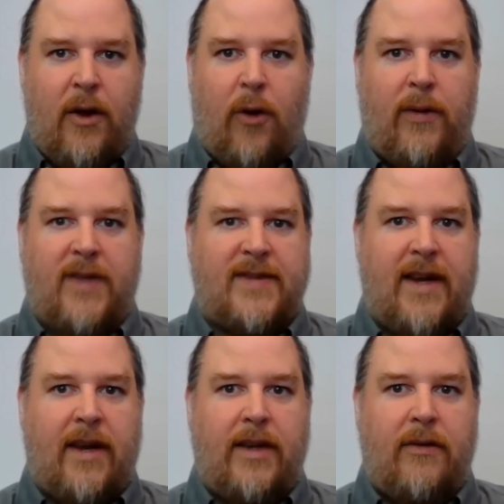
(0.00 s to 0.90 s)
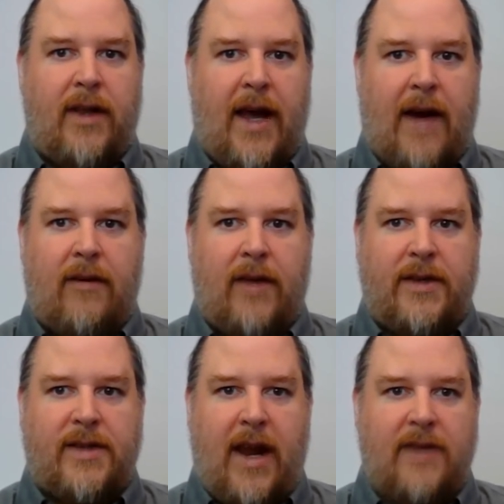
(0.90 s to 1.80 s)
or the Senate
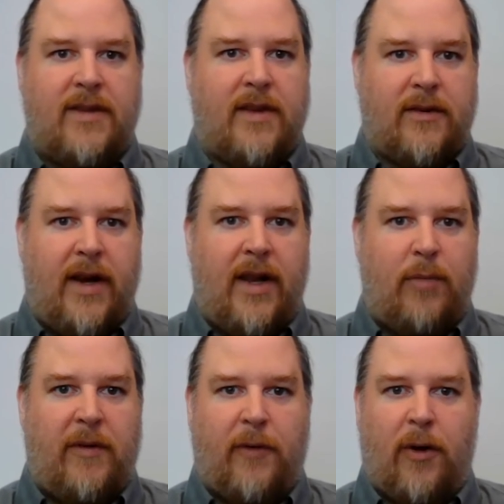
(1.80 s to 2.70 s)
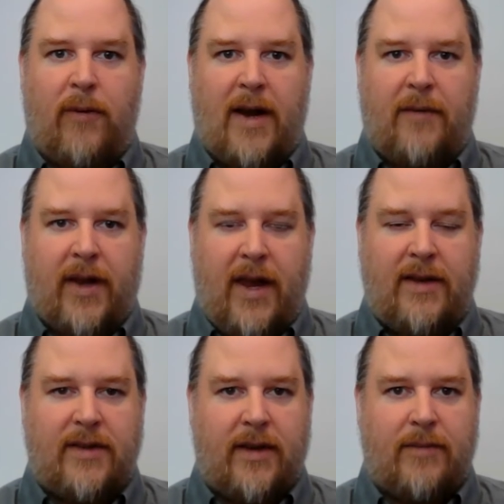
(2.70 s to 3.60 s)
unilaterally changed the treaty before
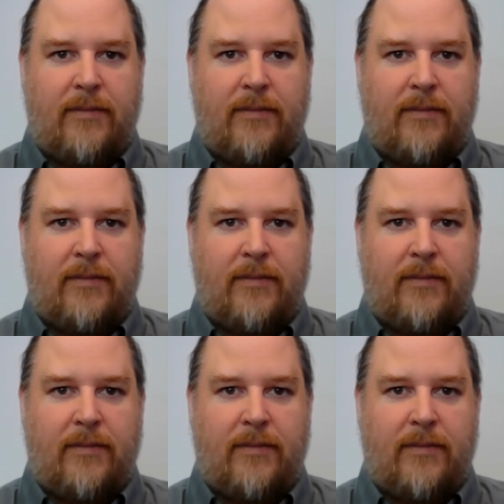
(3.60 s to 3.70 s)
ratification.